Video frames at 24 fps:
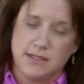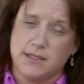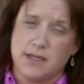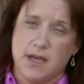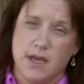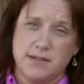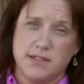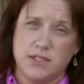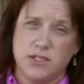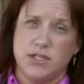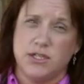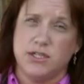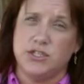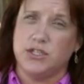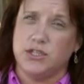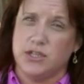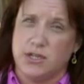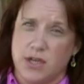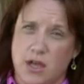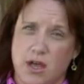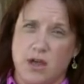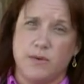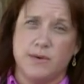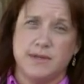sausages, you
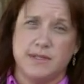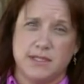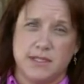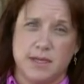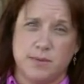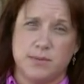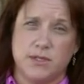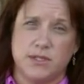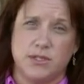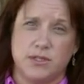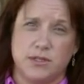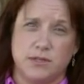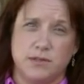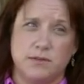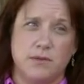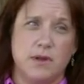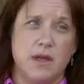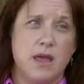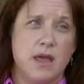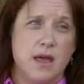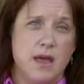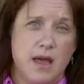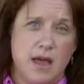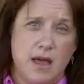can always substitute
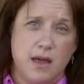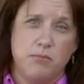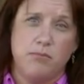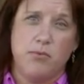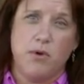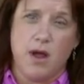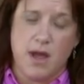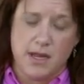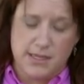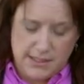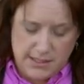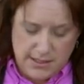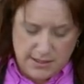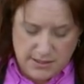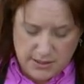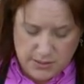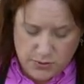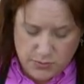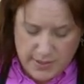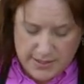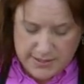uh, brats in this